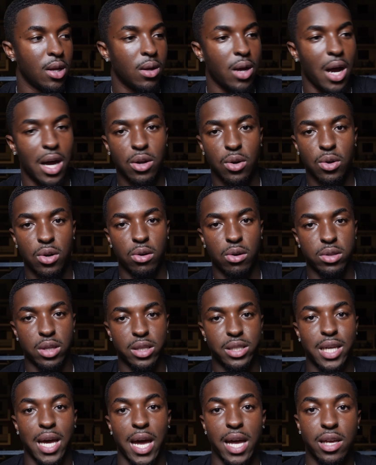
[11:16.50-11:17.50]
I don't know, the
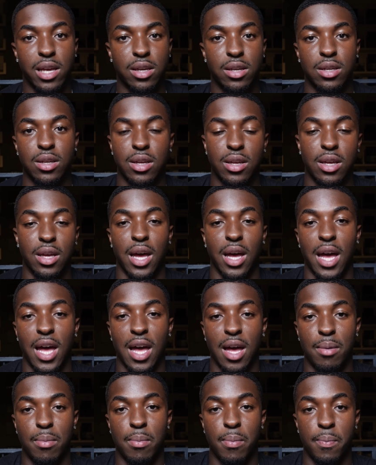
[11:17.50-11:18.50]
tech
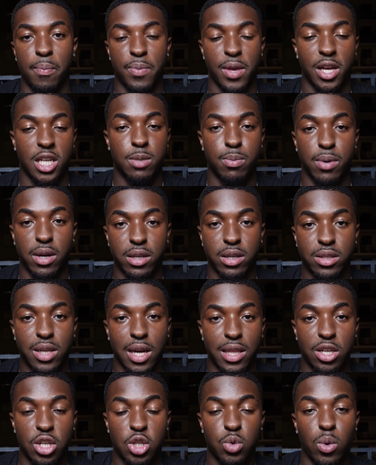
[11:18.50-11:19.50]
experience,
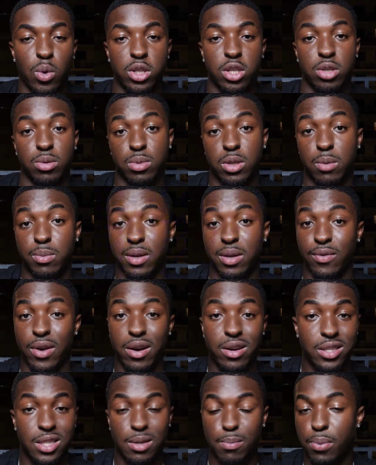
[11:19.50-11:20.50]
and they just want something
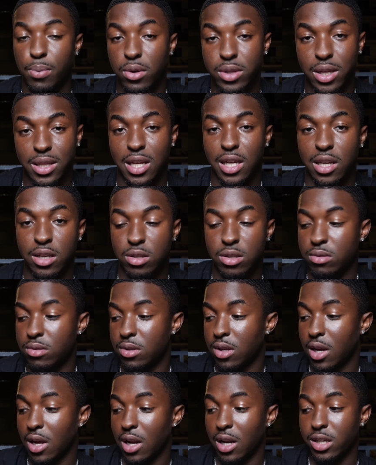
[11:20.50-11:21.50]
very simple that they can
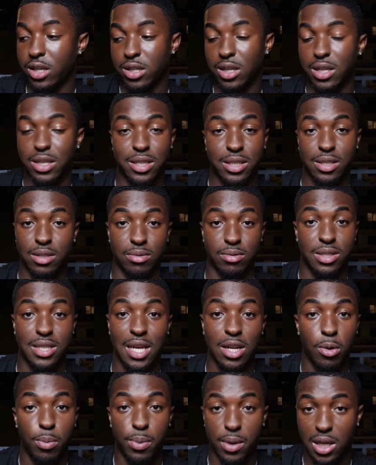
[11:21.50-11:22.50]
literally
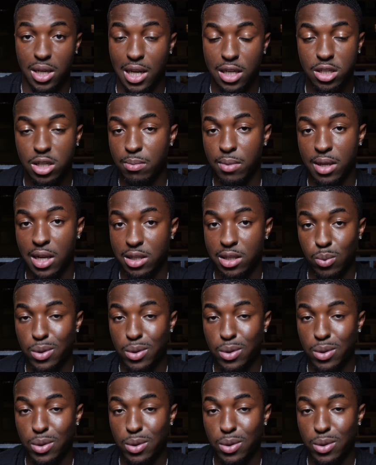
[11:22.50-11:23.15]
set up in literally minutes.